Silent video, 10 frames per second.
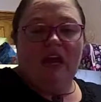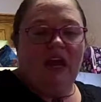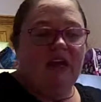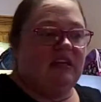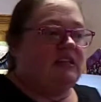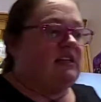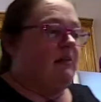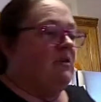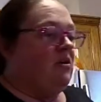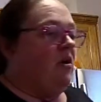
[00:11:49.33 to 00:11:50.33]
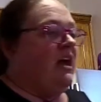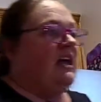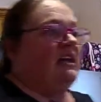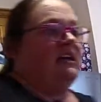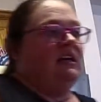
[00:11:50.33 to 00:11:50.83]
we add these, I'm going to go
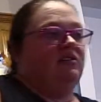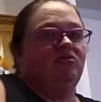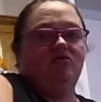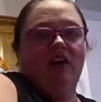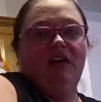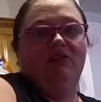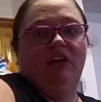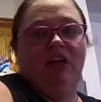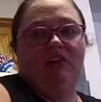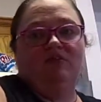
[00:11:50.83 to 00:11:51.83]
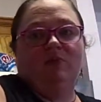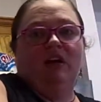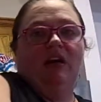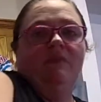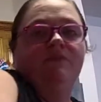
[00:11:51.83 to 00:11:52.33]
ahead and get the dry ingredients
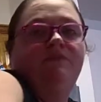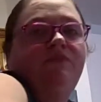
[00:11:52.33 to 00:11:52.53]
ready.